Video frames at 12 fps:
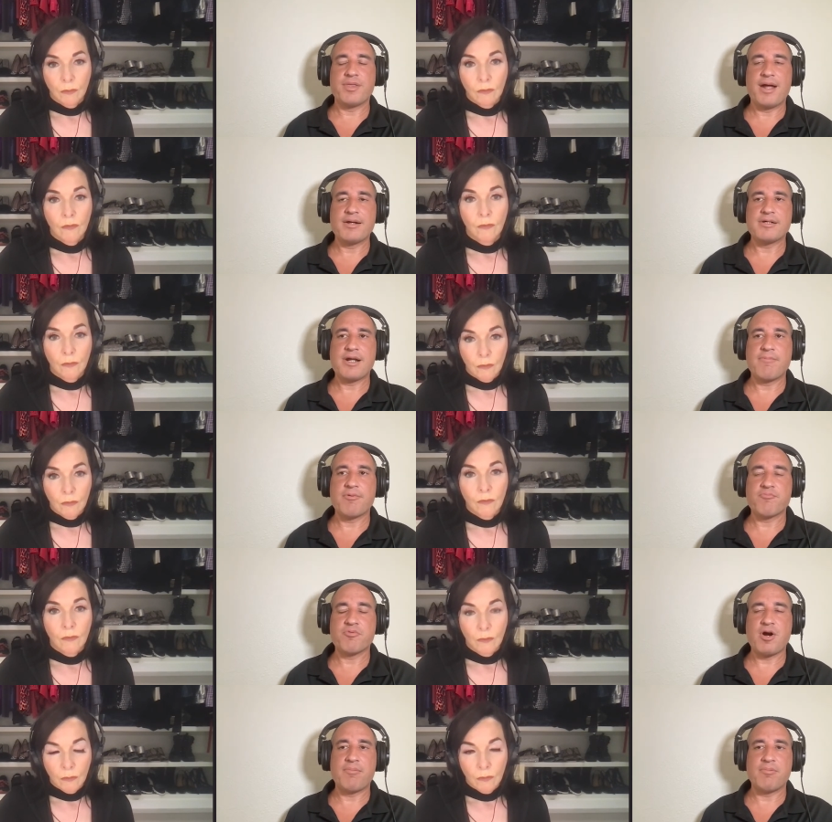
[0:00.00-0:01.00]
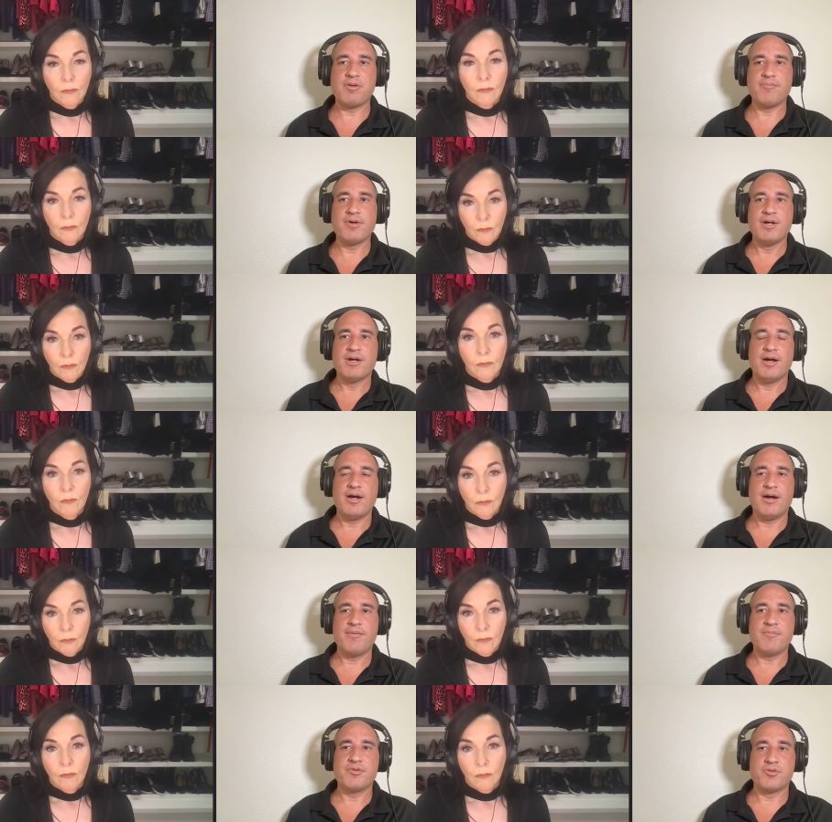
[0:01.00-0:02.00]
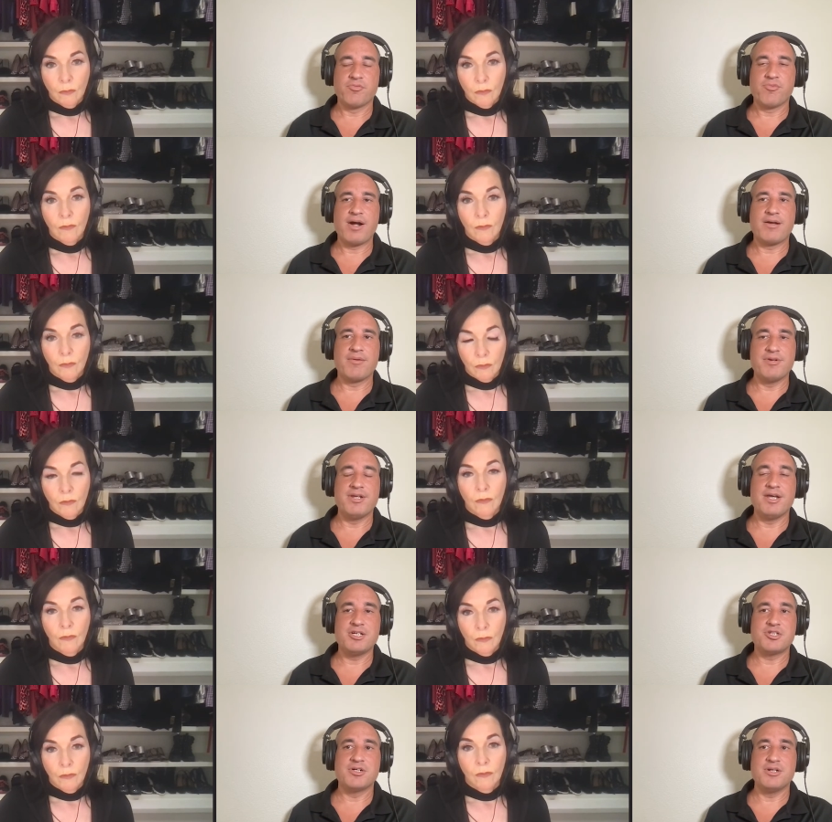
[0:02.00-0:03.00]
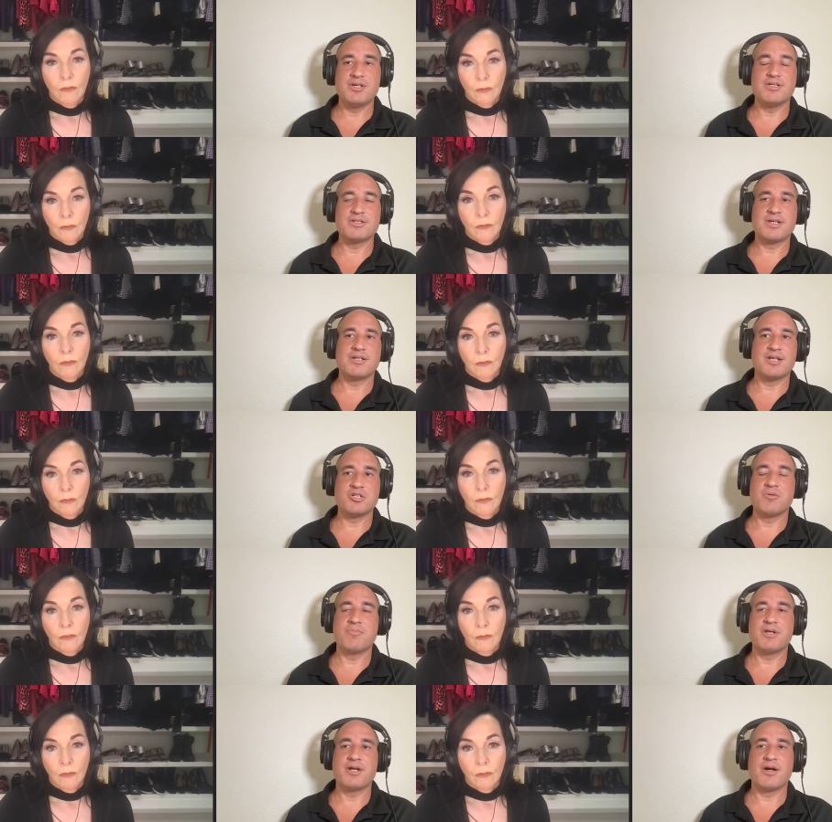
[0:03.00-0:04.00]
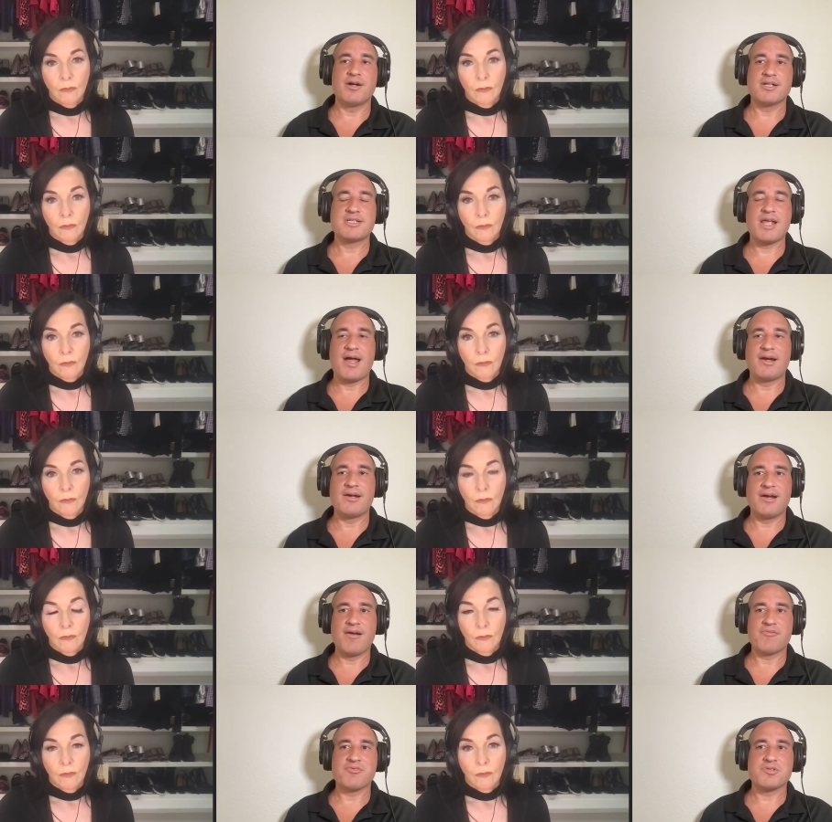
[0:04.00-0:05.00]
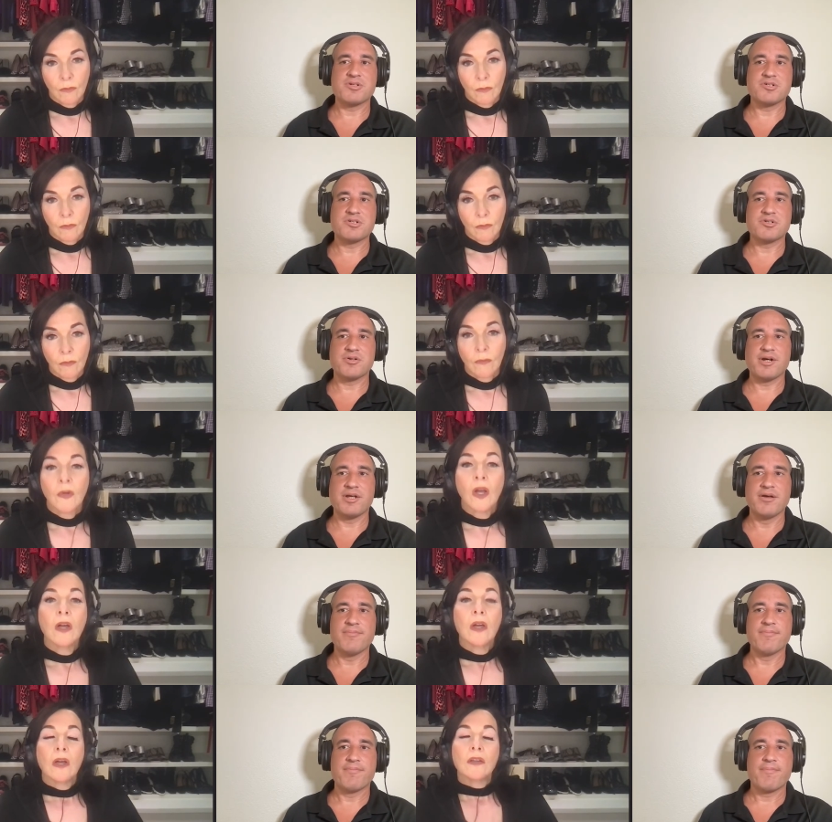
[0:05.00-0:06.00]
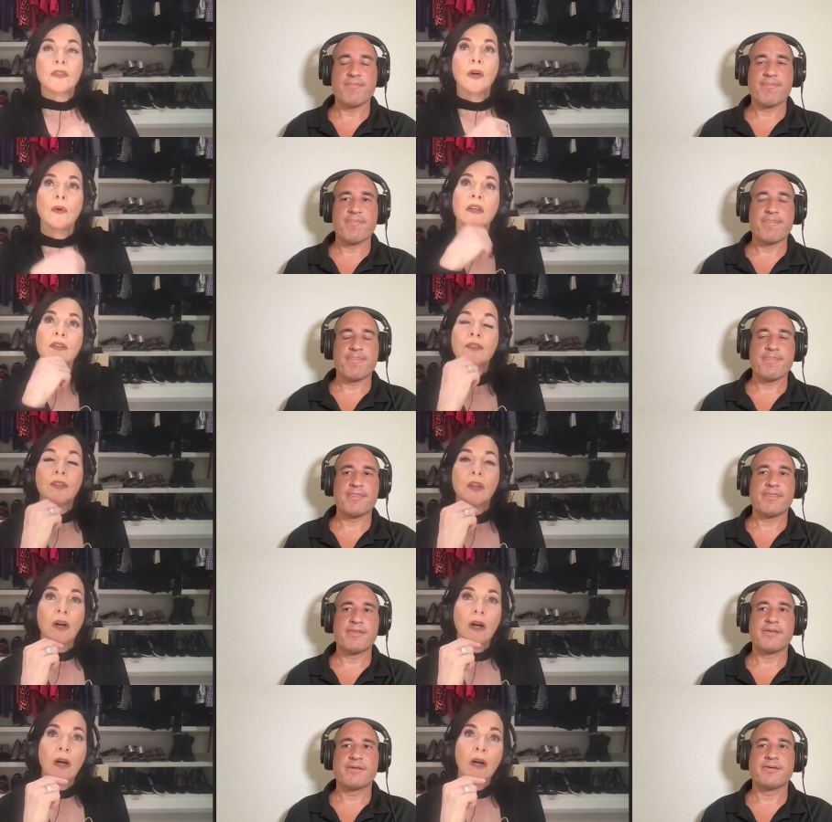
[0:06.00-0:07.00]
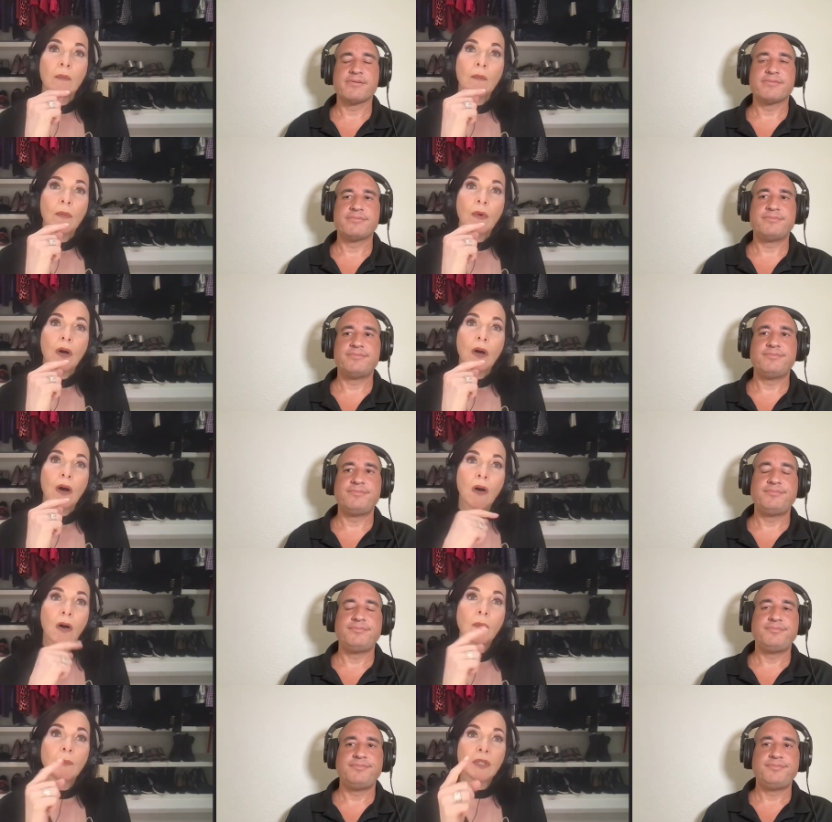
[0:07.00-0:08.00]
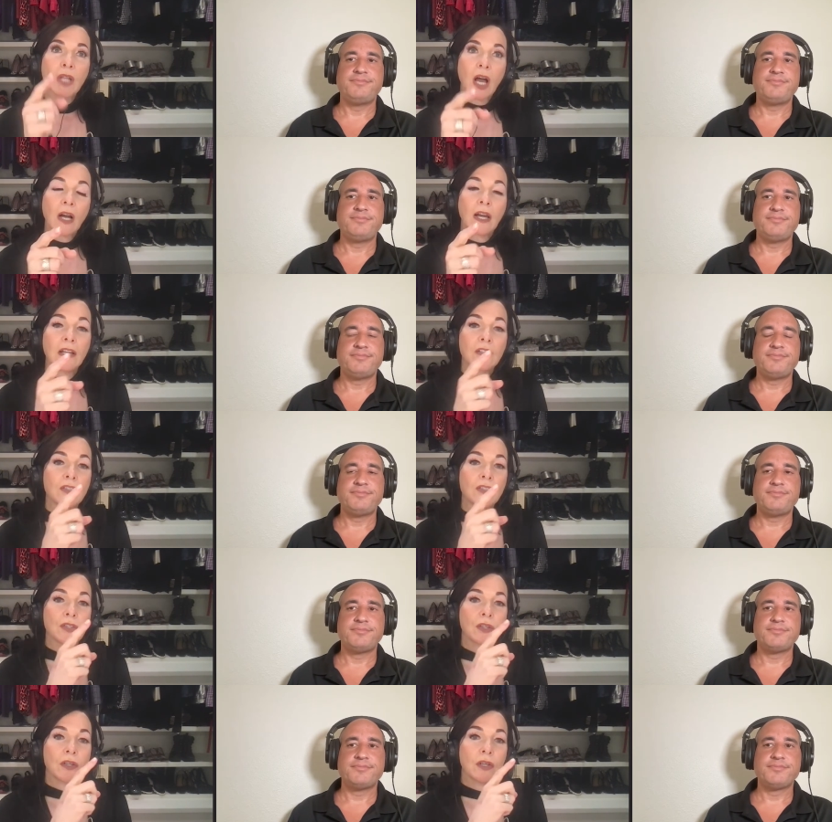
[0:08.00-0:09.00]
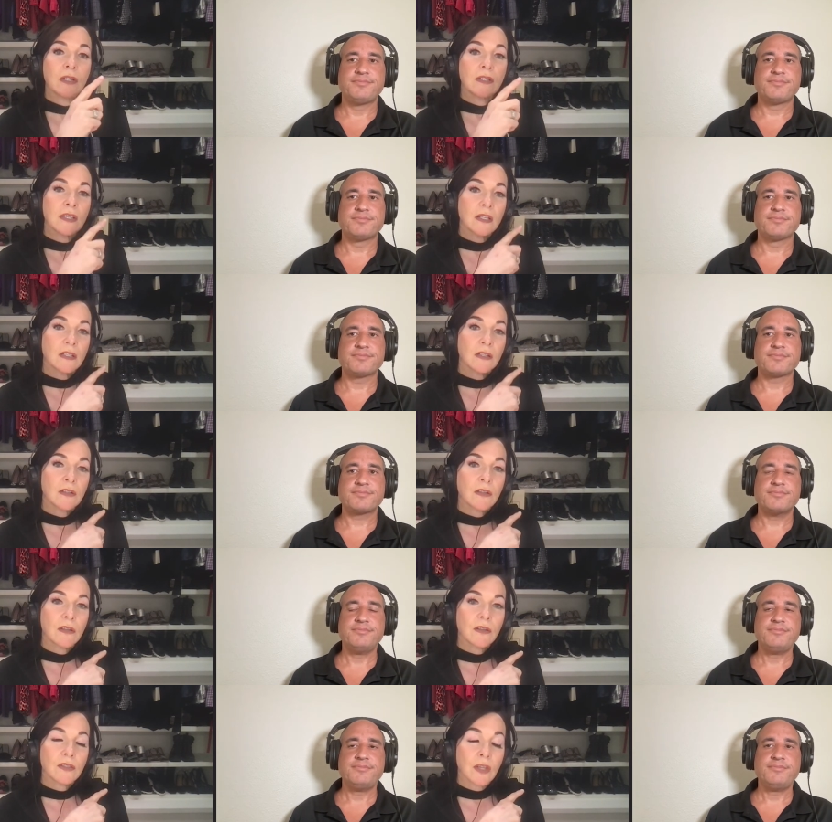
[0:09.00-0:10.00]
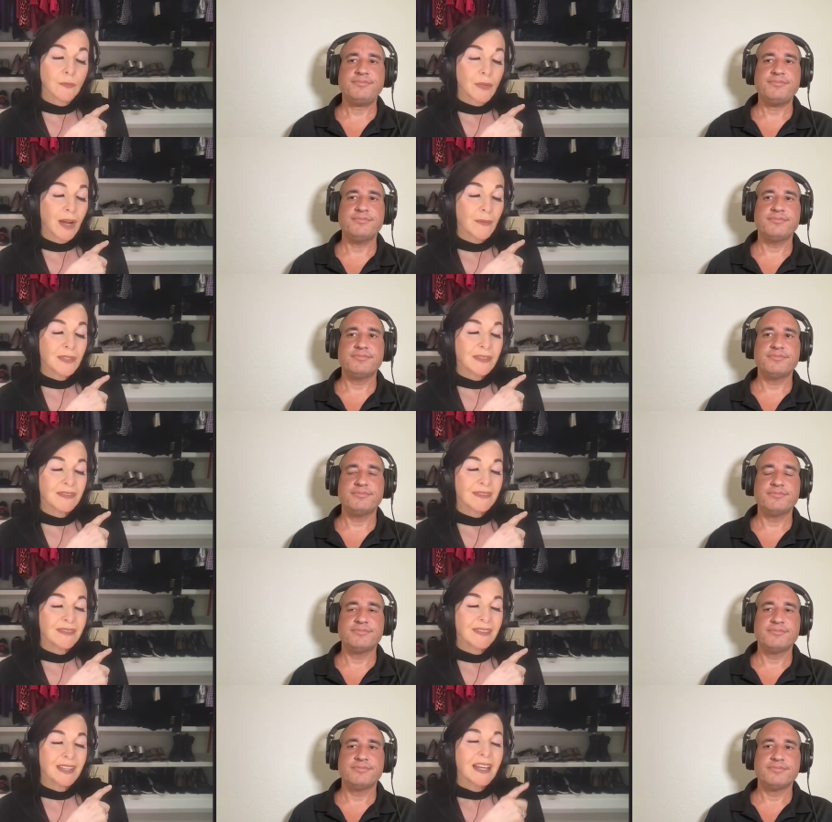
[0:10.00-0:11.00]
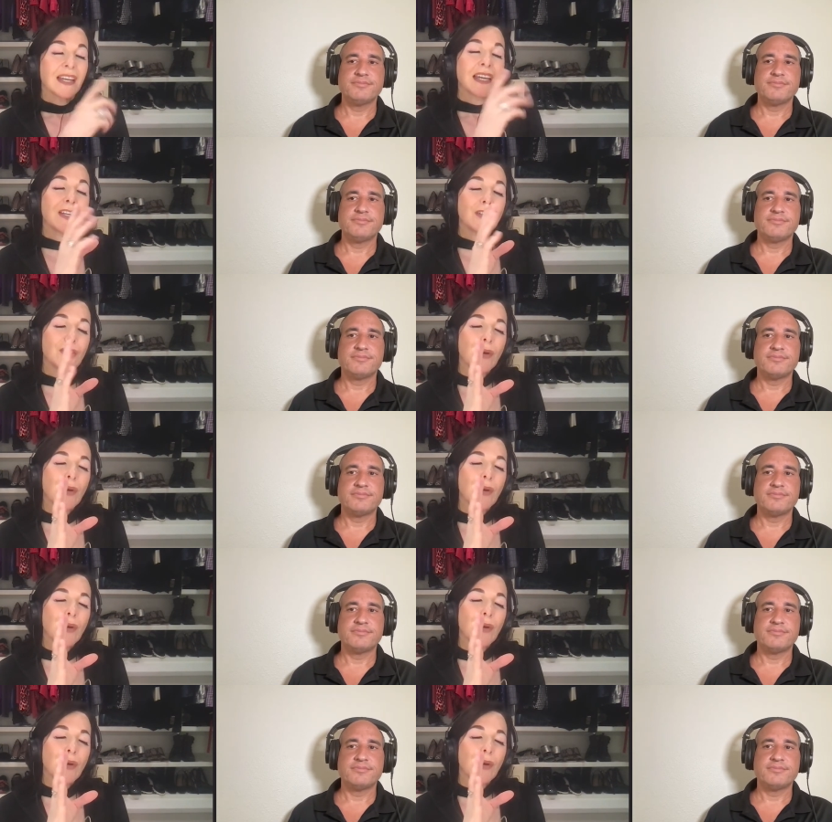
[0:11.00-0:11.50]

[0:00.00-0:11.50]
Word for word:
Speaker 1: that type of problem, um, the recommendation is that they should be on a statin after surgery.
Speaker 2: So is um, all blockage? Is it sometimes? Can you